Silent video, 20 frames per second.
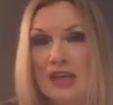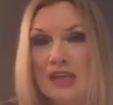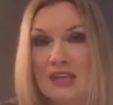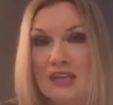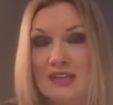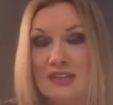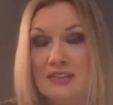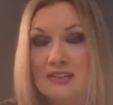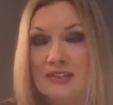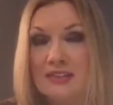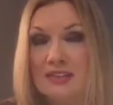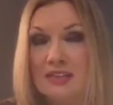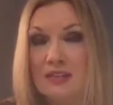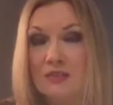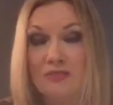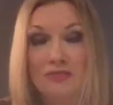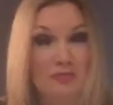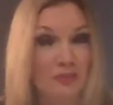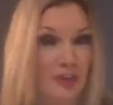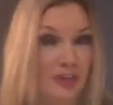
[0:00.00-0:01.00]
is
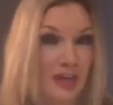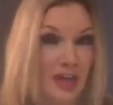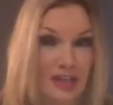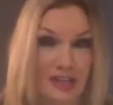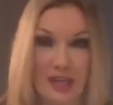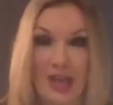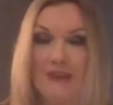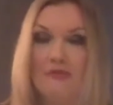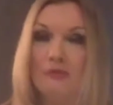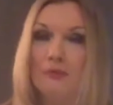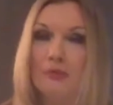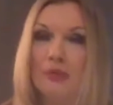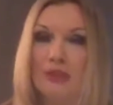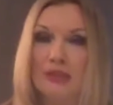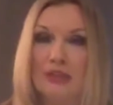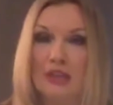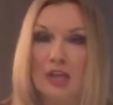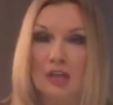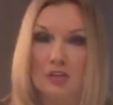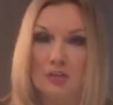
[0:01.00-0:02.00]
free on
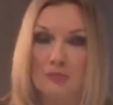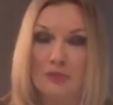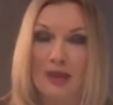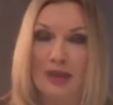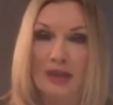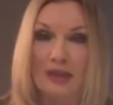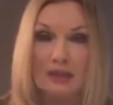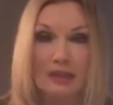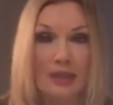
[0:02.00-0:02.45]
$500,000 bail.